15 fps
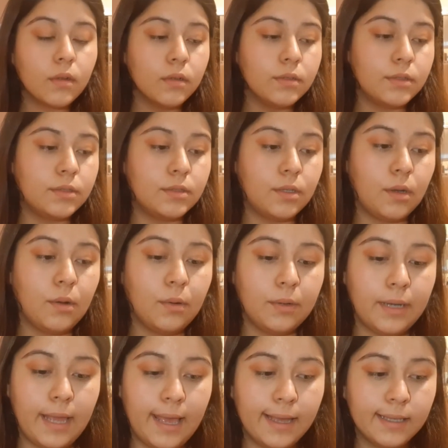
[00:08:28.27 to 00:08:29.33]
So
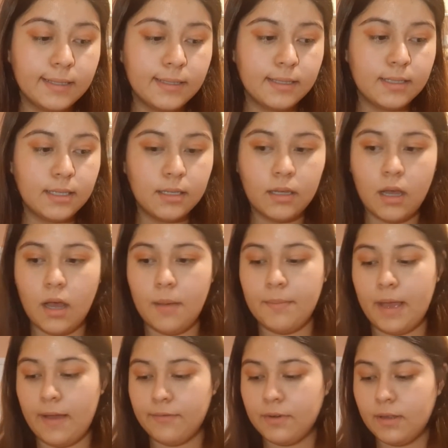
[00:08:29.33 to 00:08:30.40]
next,
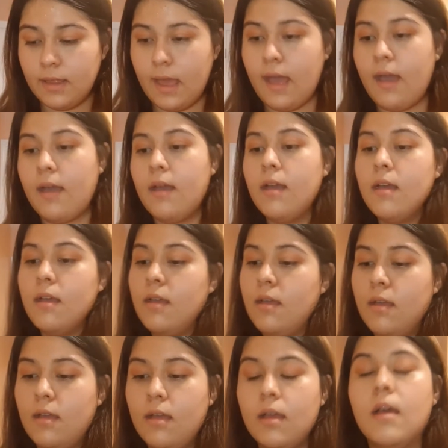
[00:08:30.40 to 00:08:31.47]
after that,
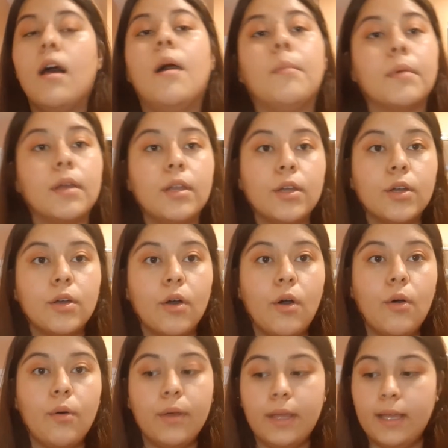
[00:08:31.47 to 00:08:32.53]
I'm gonna
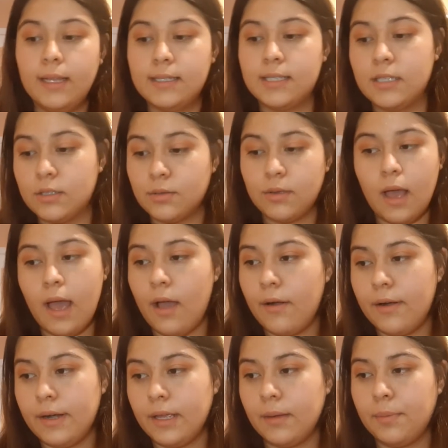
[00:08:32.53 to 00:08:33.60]
go in, since I
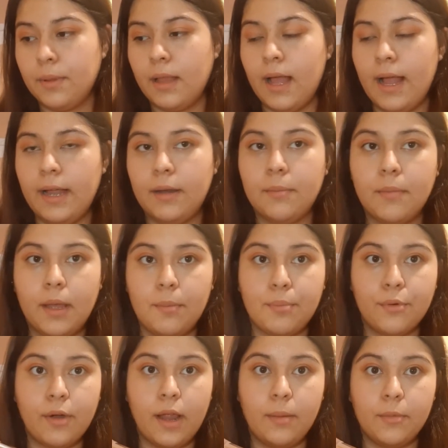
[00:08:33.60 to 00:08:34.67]
already applied my
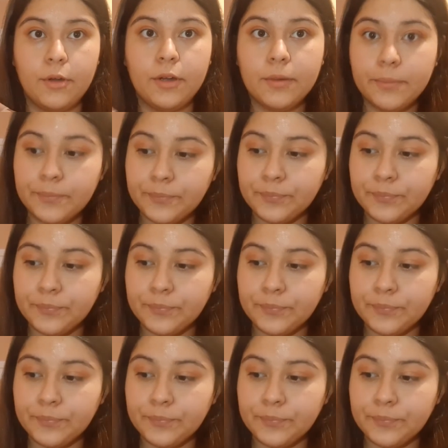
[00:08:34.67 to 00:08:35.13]
primer,